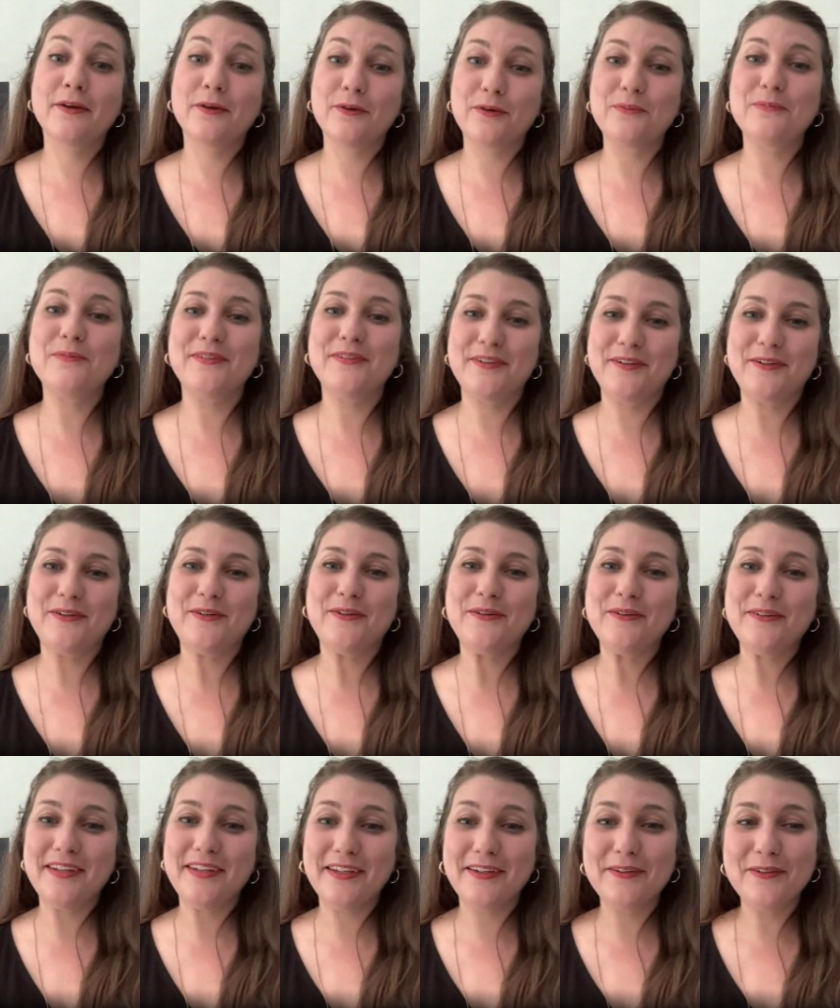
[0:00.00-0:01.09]
hope so.
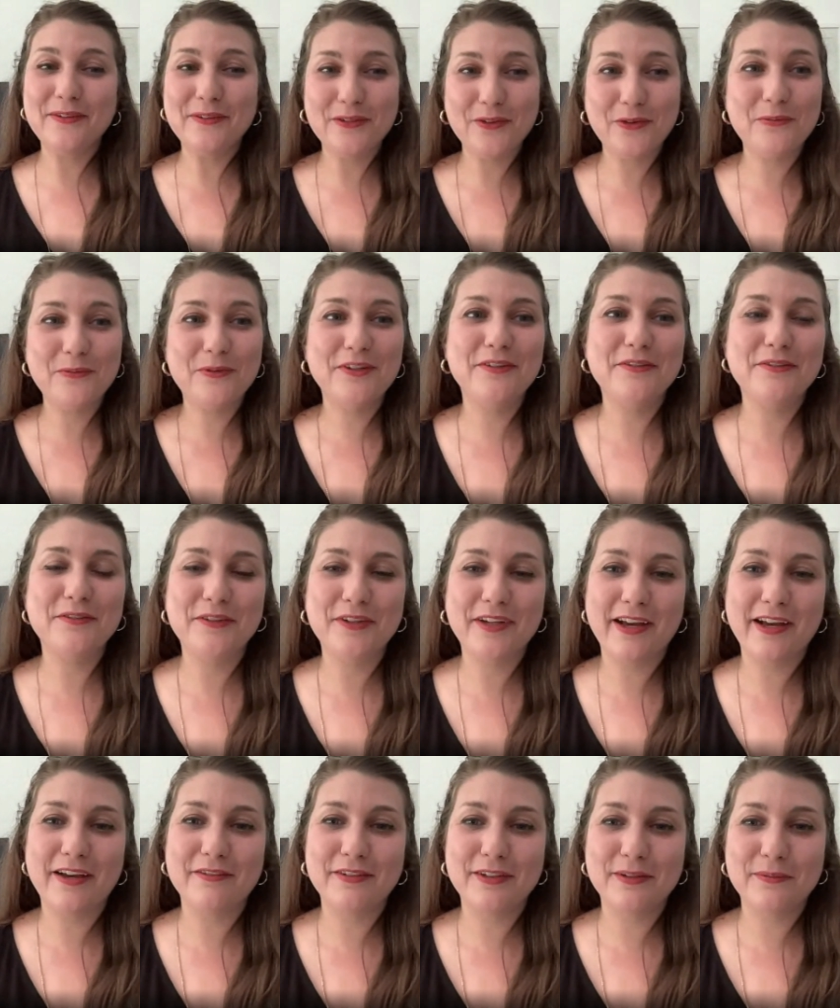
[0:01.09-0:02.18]
Thank you so much for
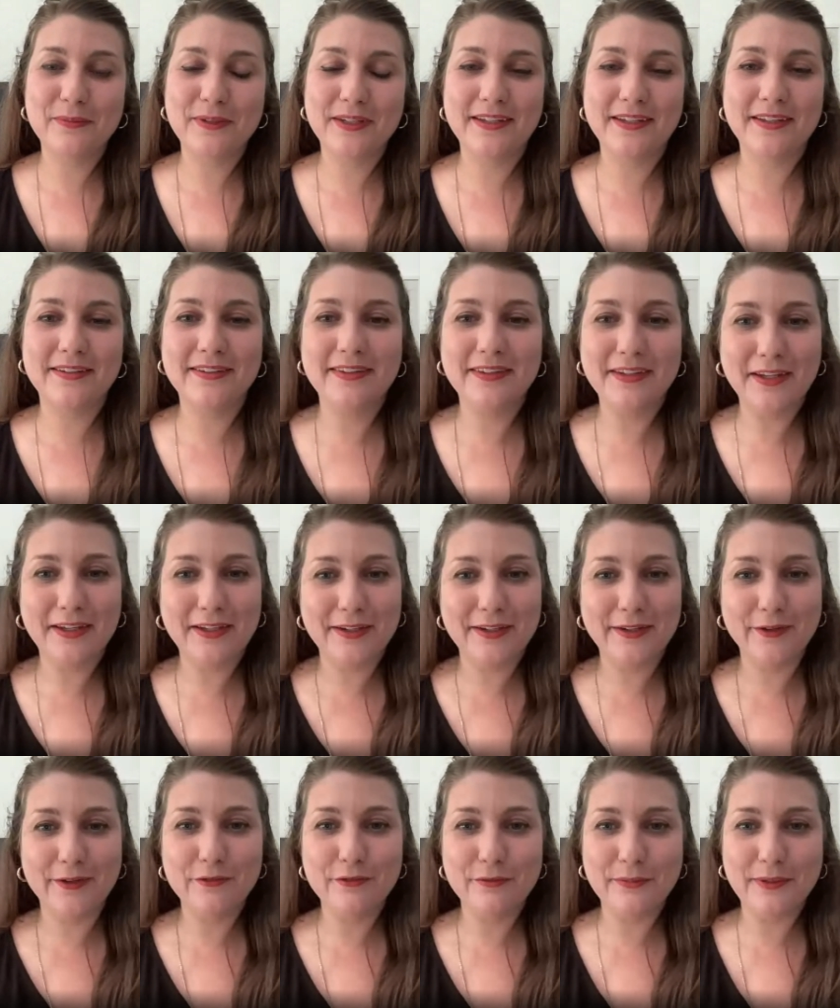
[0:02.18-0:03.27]
having me and
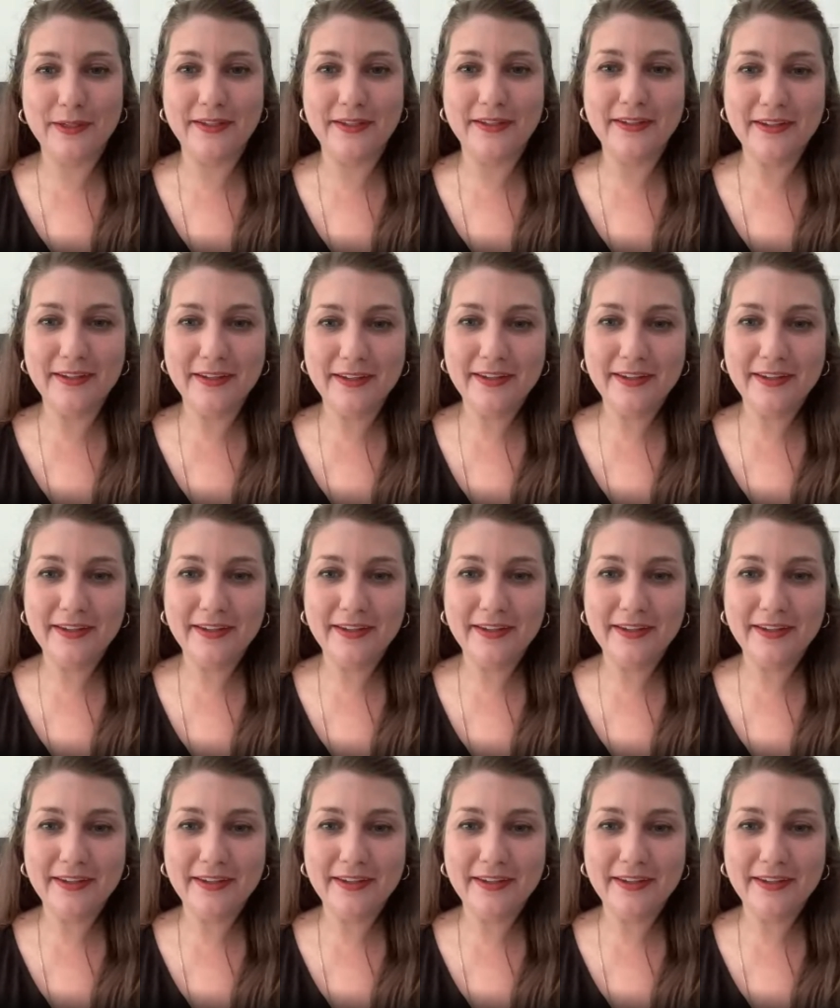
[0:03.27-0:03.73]
thinking of me.